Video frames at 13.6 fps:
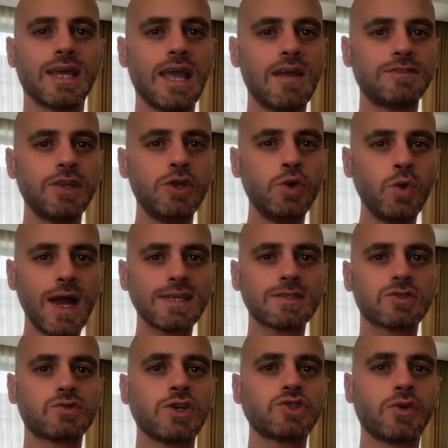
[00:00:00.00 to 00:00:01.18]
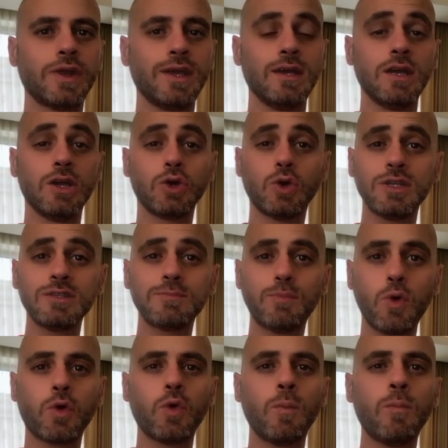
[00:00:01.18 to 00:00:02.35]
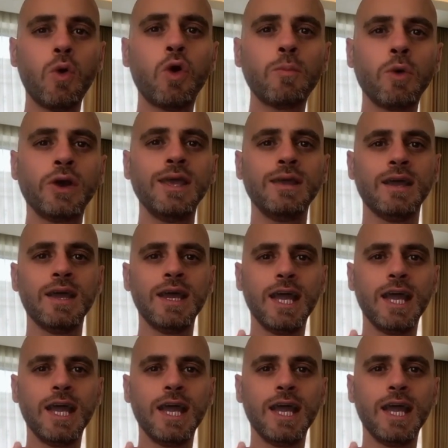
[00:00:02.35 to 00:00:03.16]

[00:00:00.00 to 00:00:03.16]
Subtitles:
If the US Treasury couldn't borrow more money,